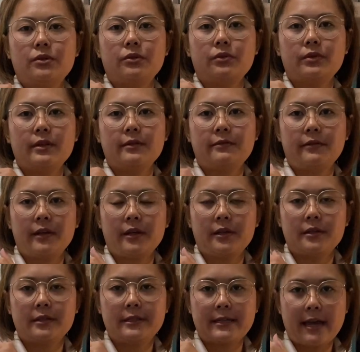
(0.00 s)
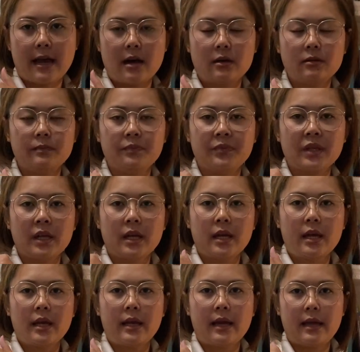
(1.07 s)
3 finger down
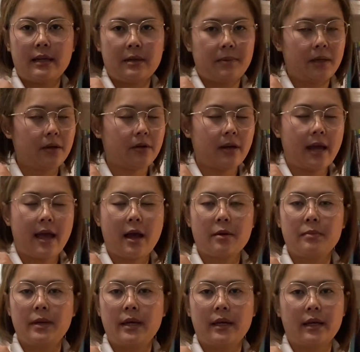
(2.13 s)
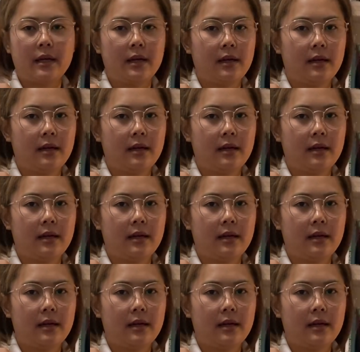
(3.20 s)
depending on how big